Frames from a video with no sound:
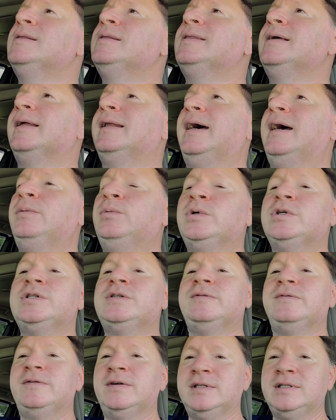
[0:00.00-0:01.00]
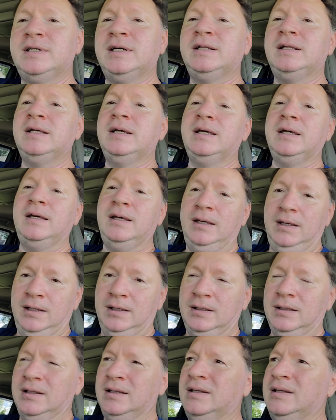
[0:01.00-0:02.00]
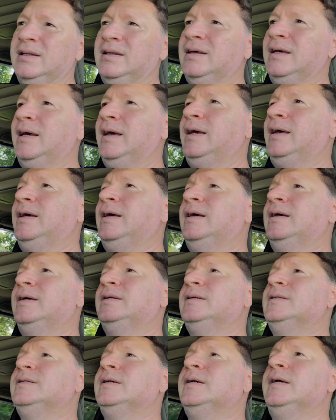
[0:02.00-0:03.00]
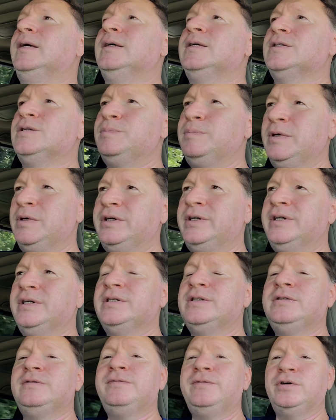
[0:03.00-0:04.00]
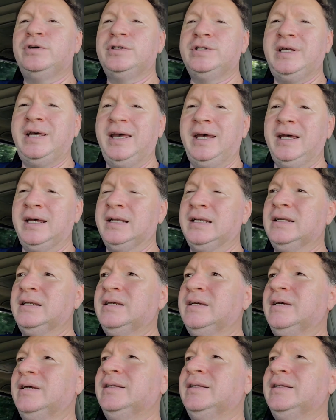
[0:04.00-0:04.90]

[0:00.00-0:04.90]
that I was physically in and experienced firsthand.